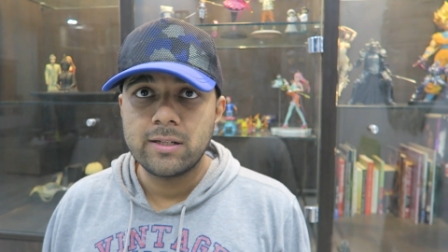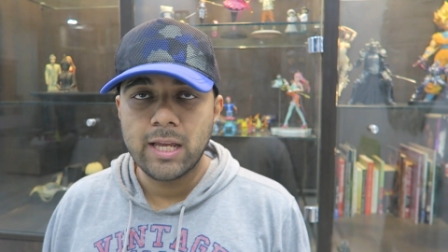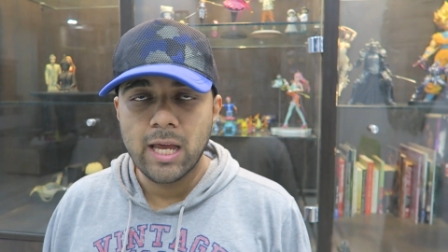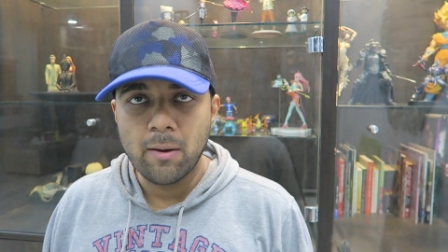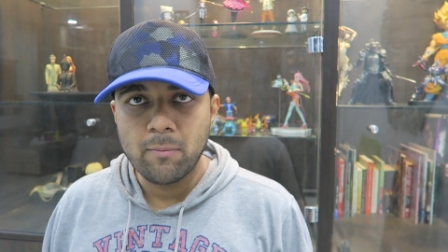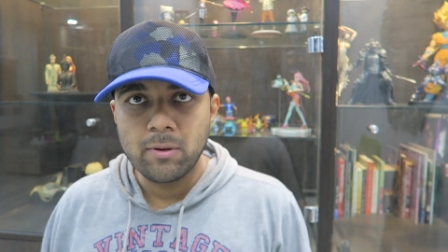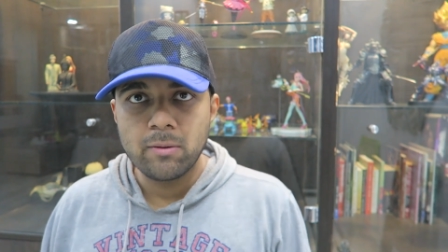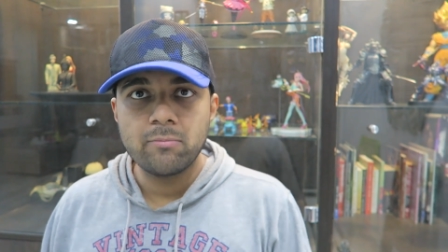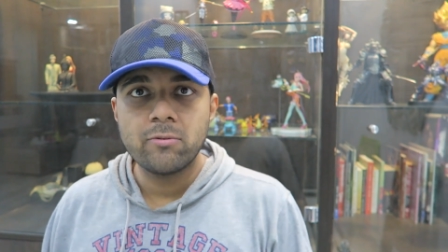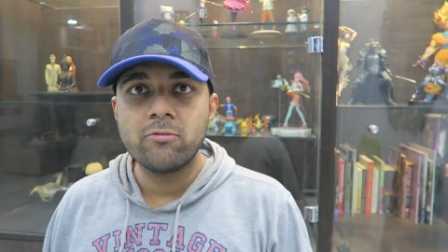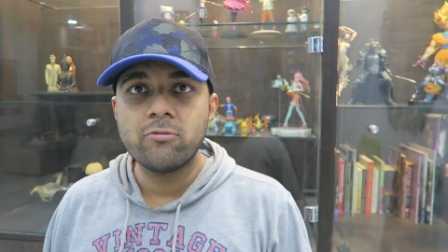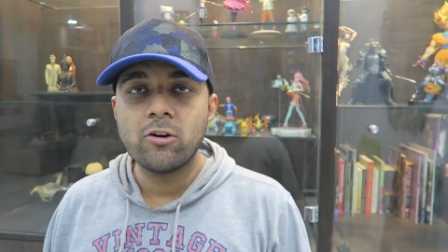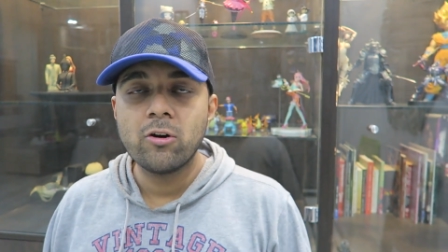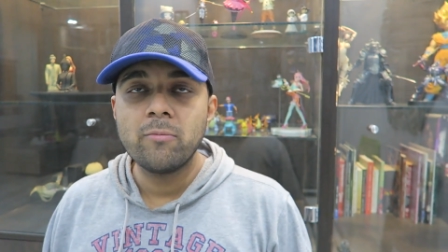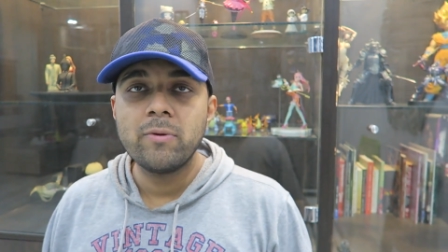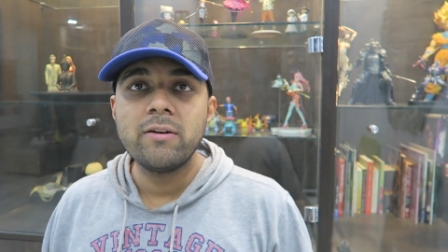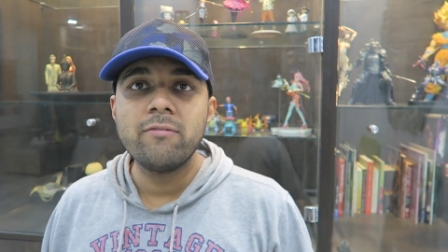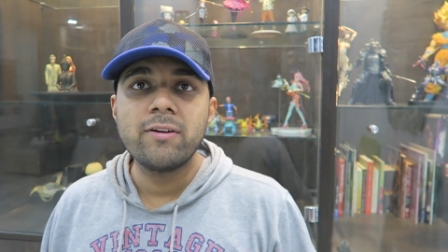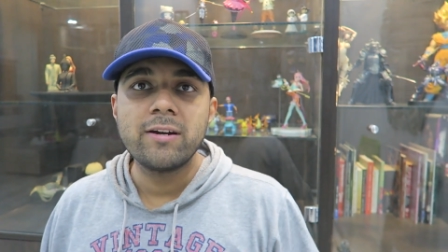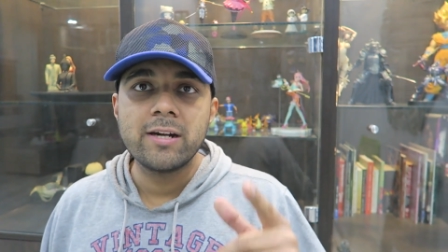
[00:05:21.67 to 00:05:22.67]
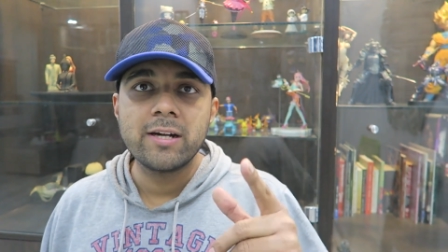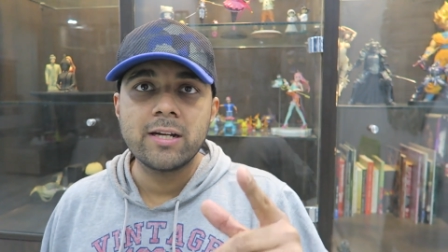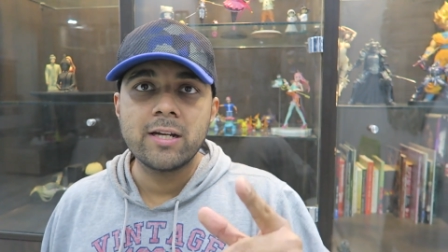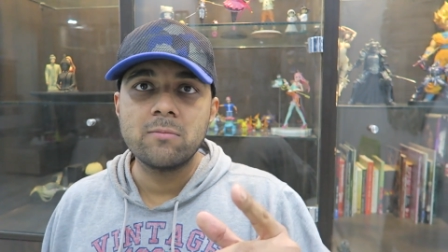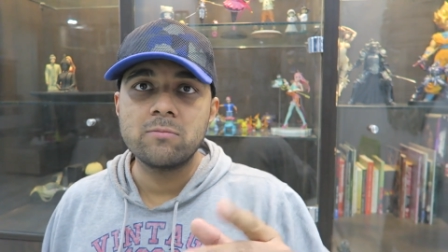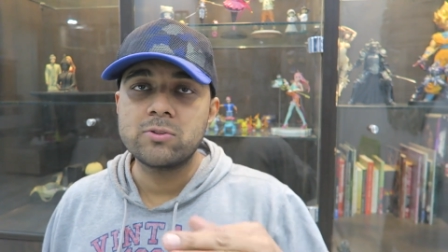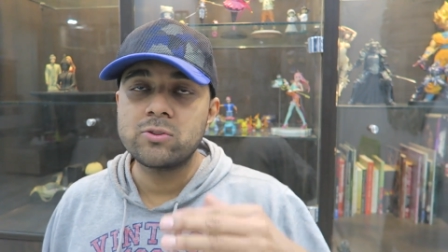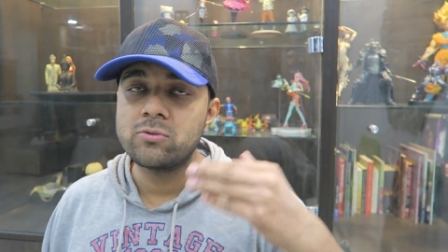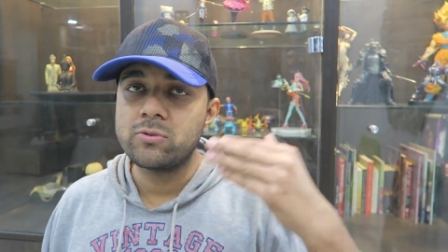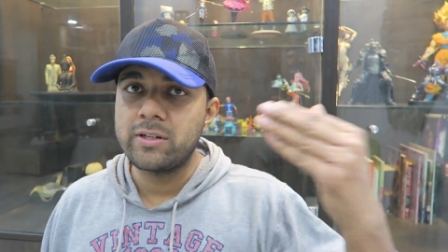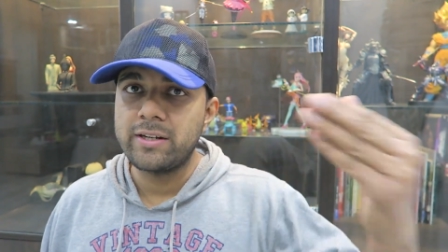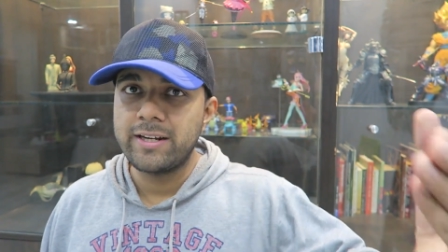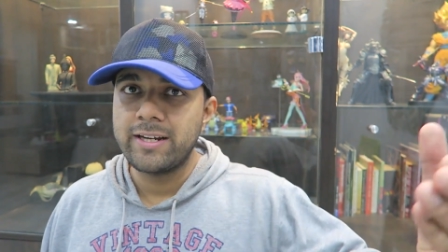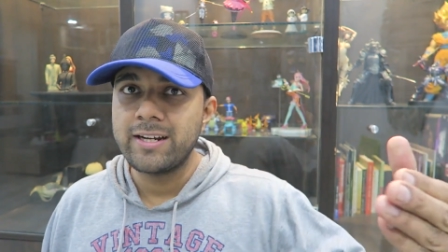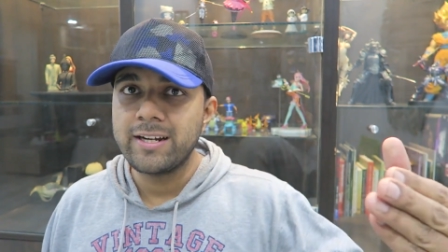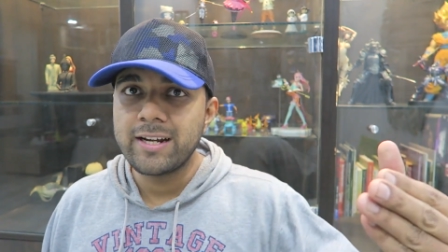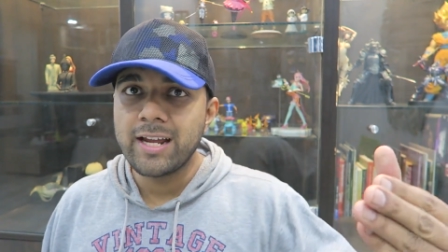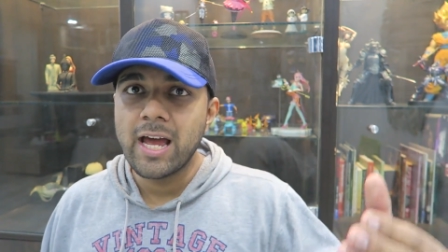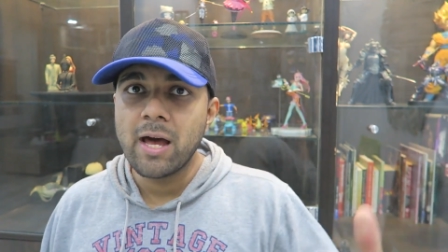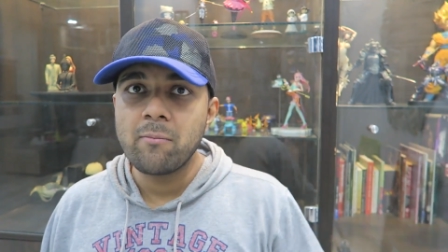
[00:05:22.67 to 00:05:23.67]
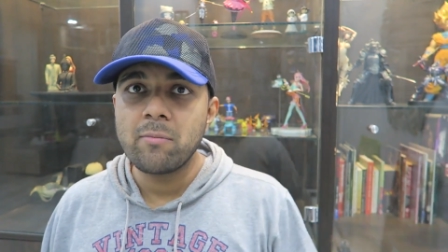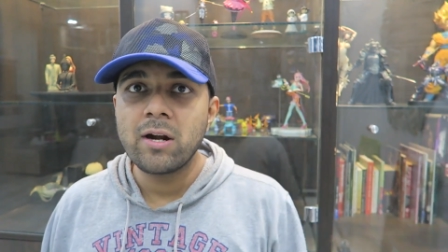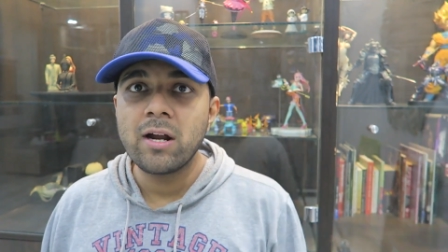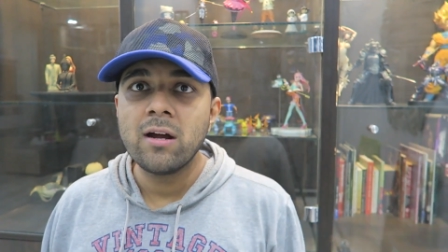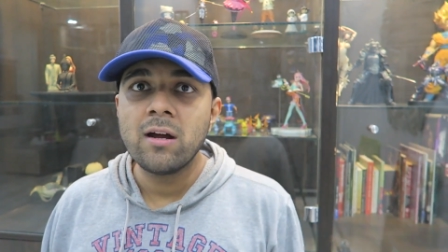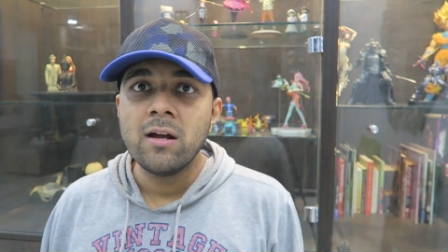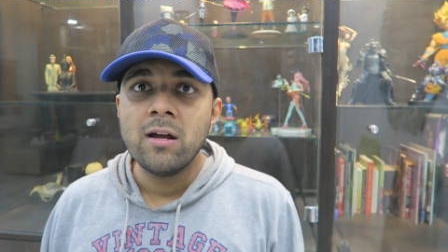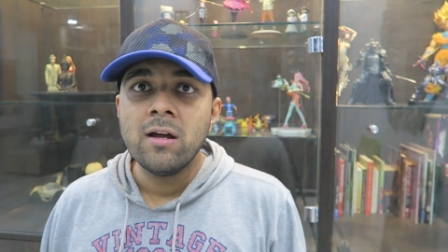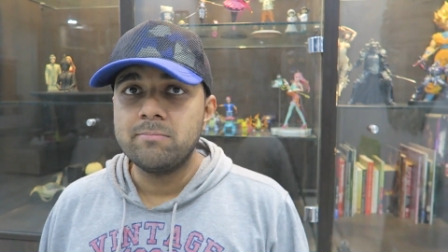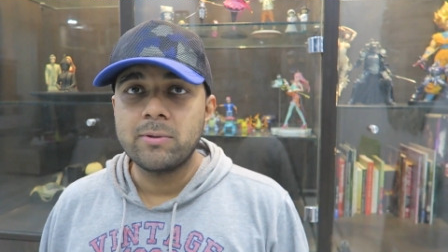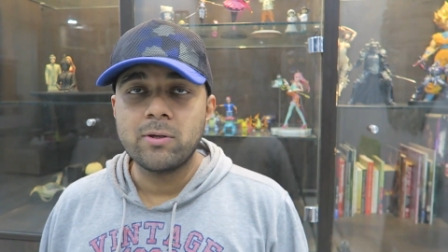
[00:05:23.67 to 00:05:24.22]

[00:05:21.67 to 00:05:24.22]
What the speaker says: camera performance when it comes to the rear camera,